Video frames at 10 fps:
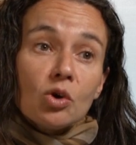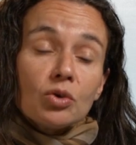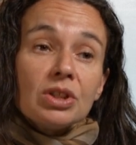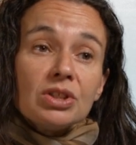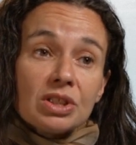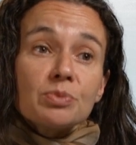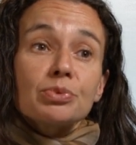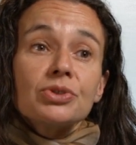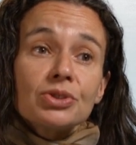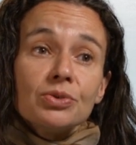could indeed
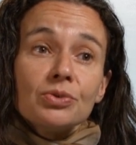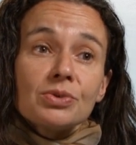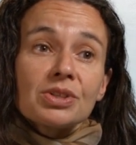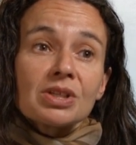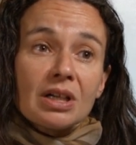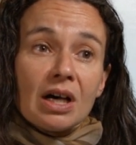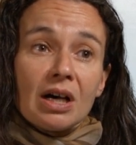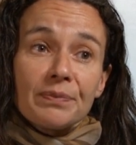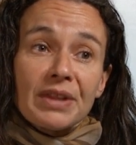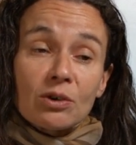produce
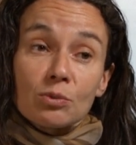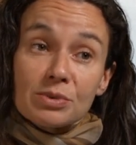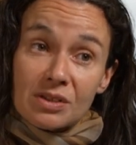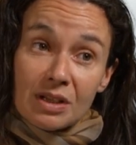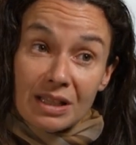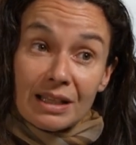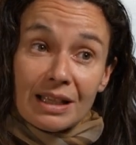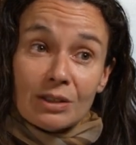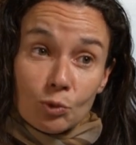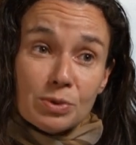
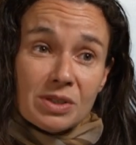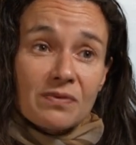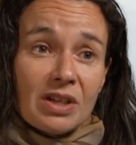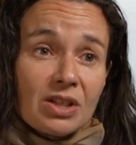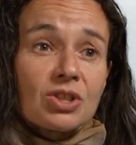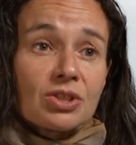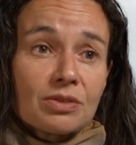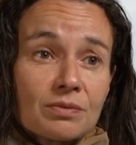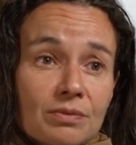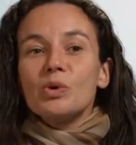that
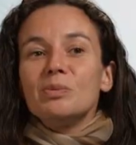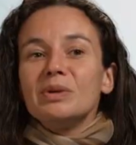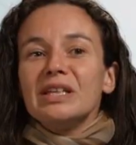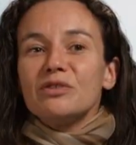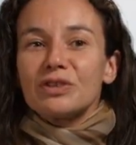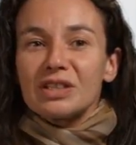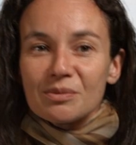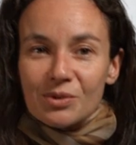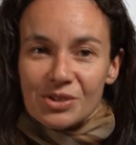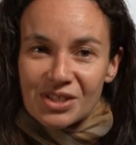observation. We believe that the
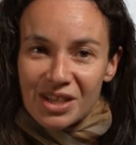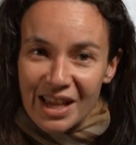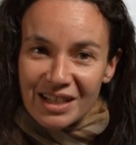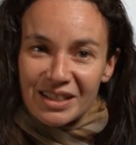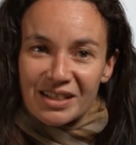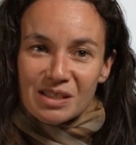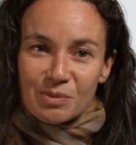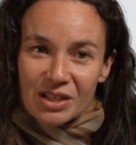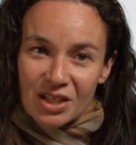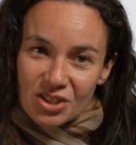most likely
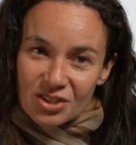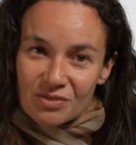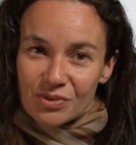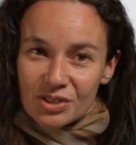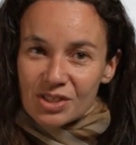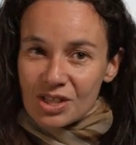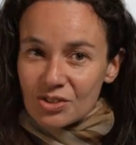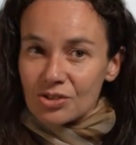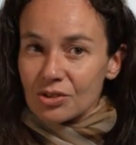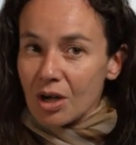explanation for the
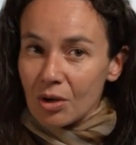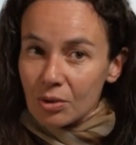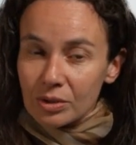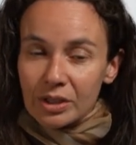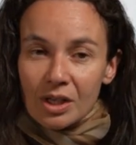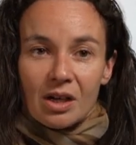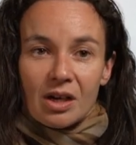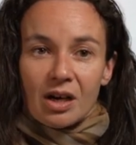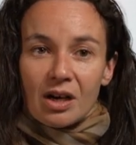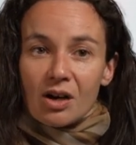central hole
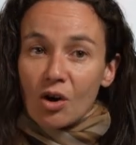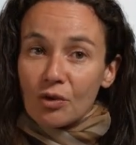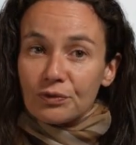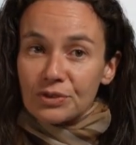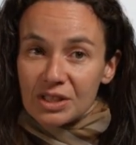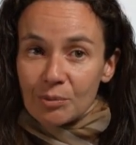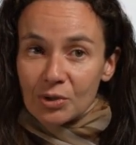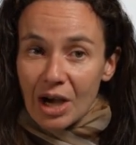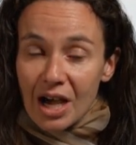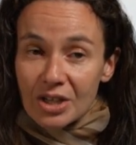of
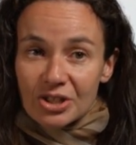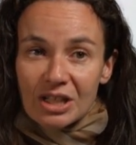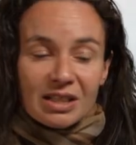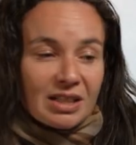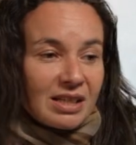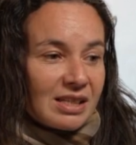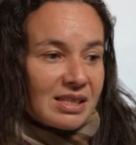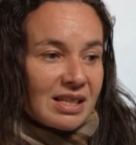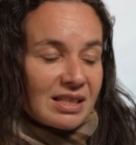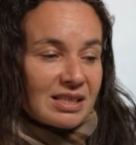TW Hydrae
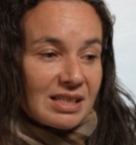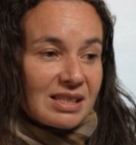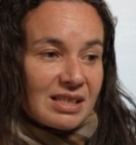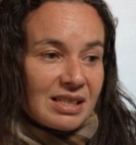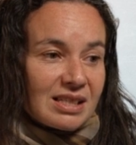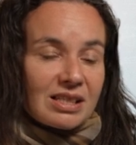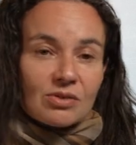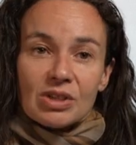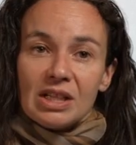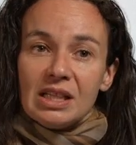is that this disk
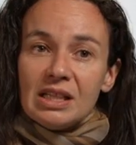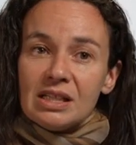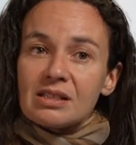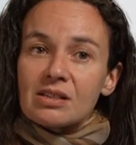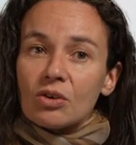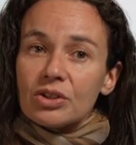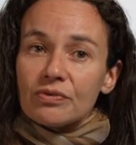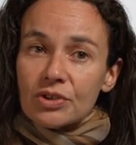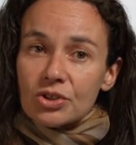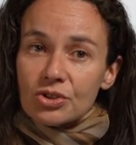really is on the
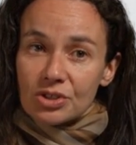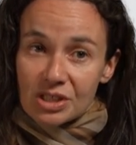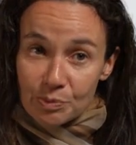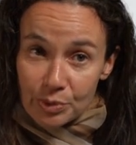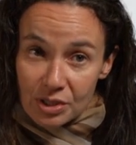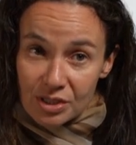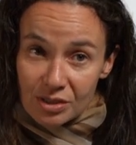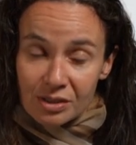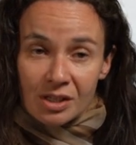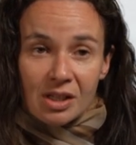verge of
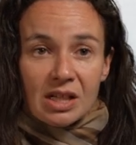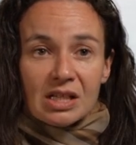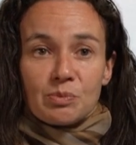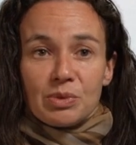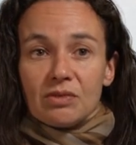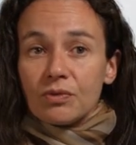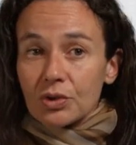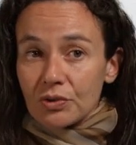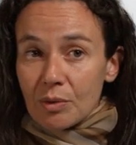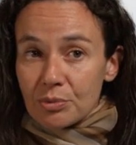dispersal, is being
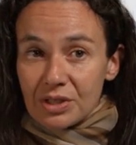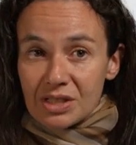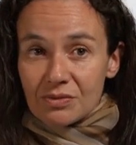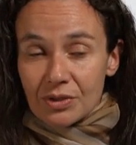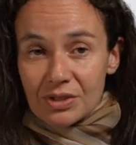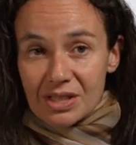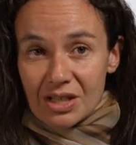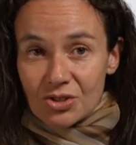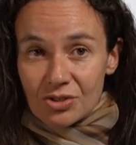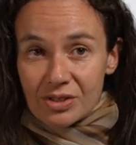photo-operated from the
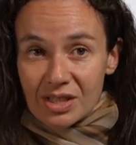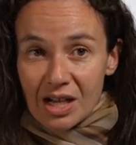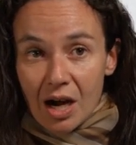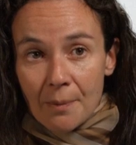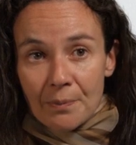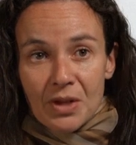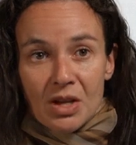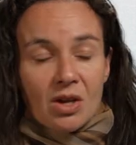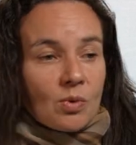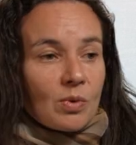central star,
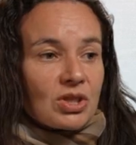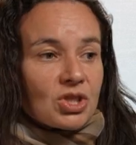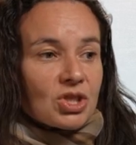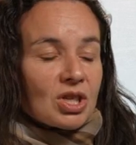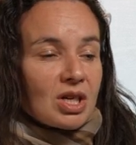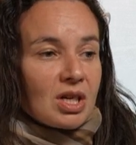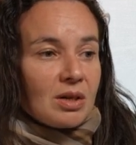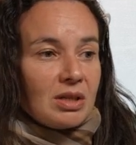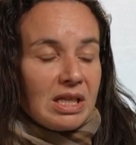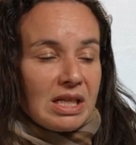which
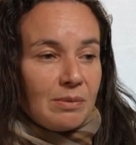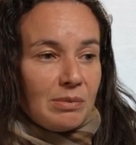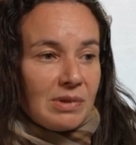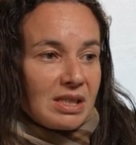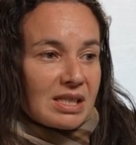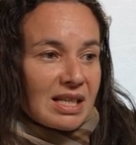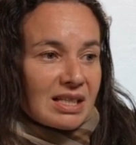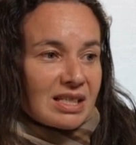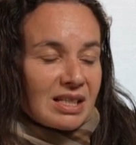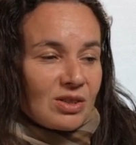means
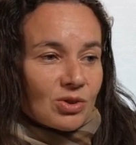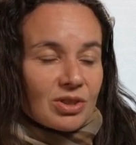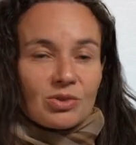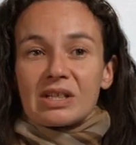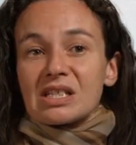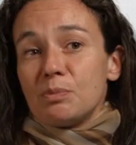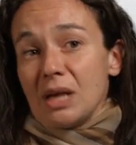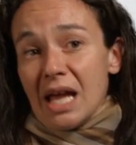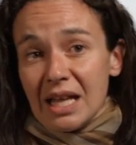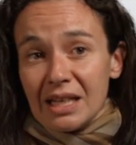that in order to
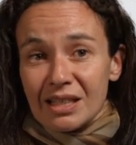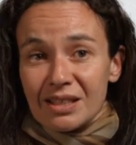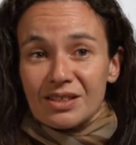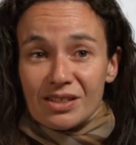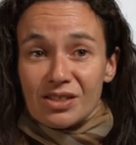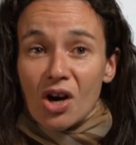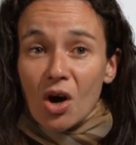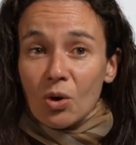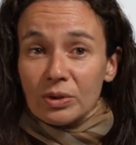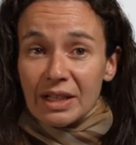explain this
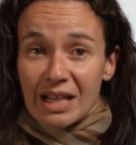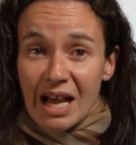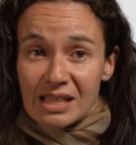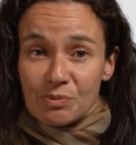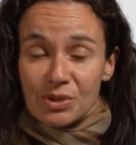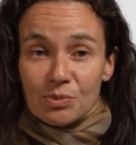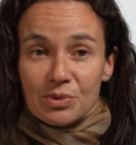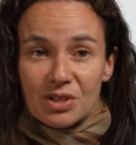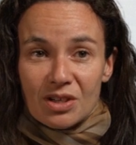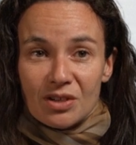hole that has been
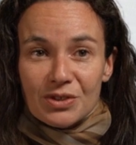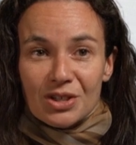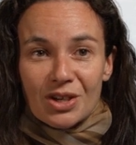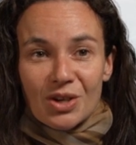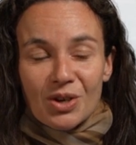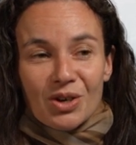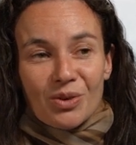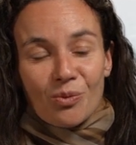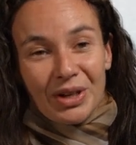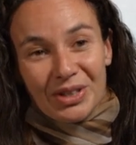observed,
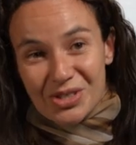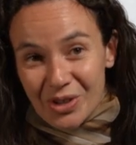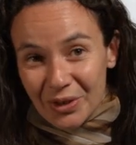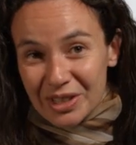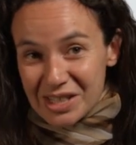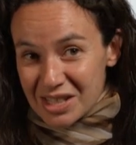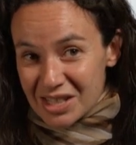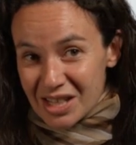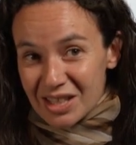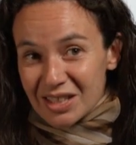one does not
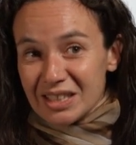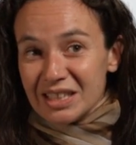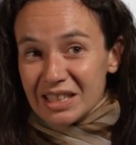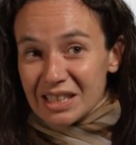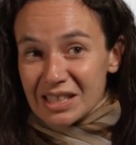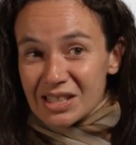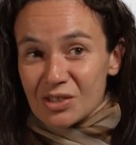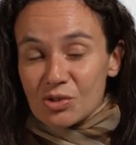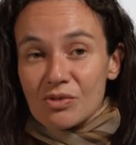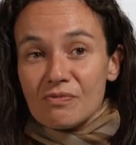necessarily need
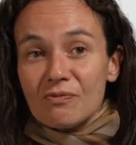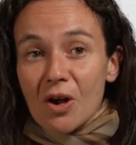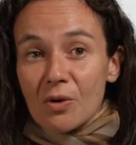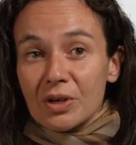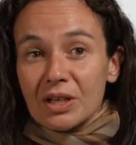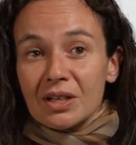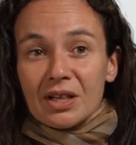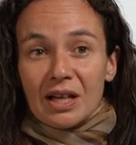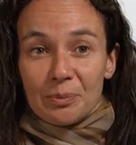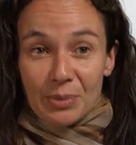to invoke
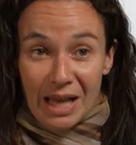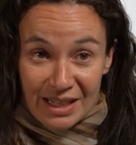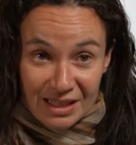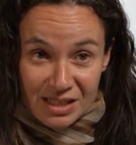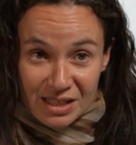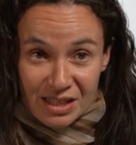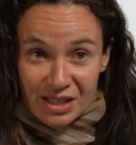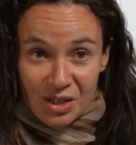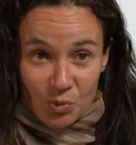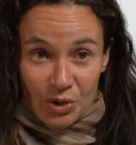a planet
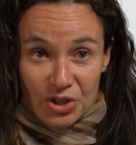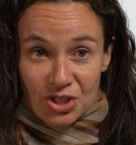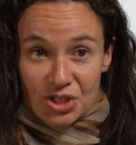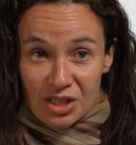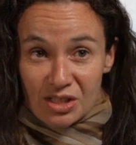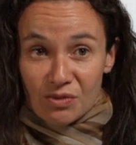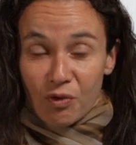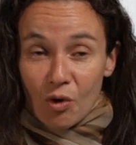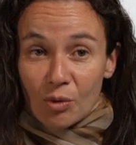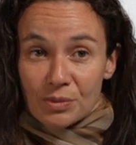which is
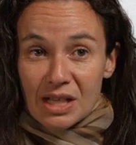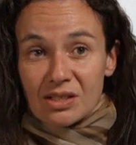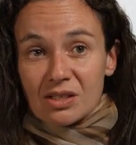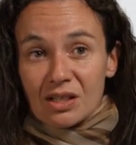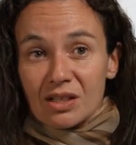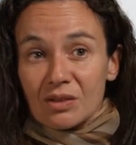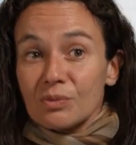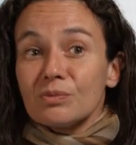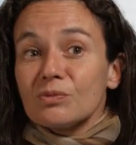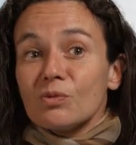formed at
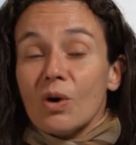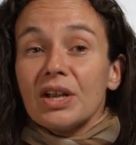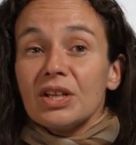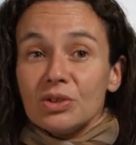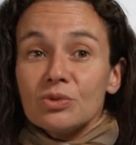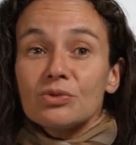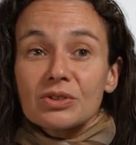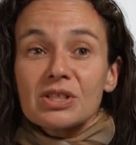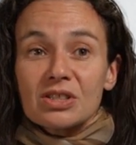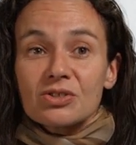1 AU
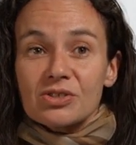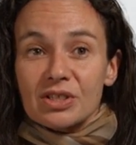from the central